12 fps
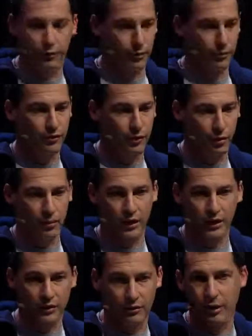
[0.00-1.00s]
from
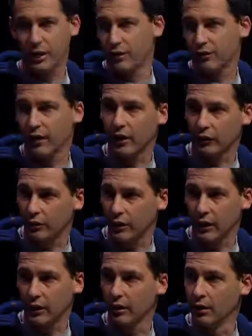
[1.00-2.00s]
farming into
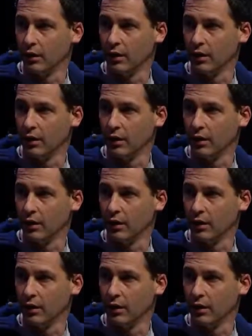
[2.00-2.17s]
manufacturing,